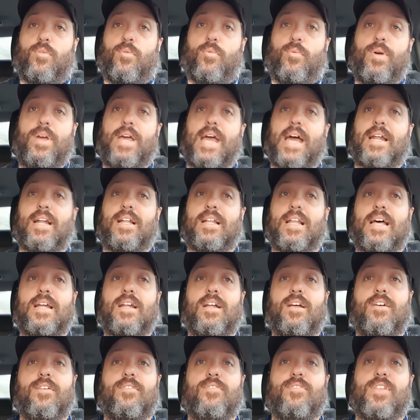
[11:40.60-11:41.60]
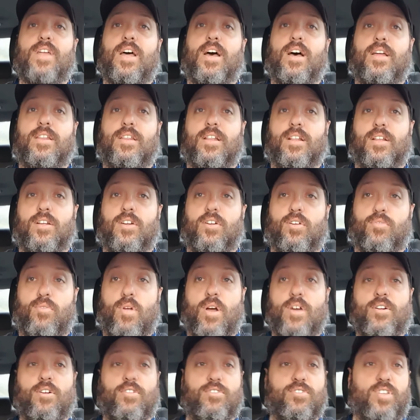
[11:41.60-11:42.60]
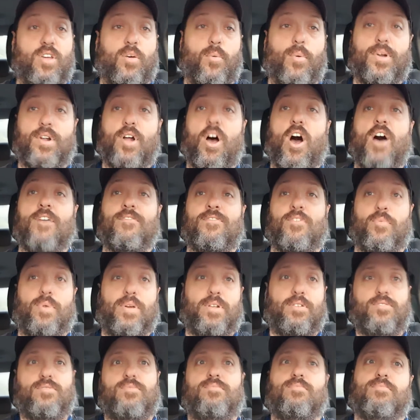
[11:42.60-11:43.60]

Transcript: We got a lot of the little runners that went off, and we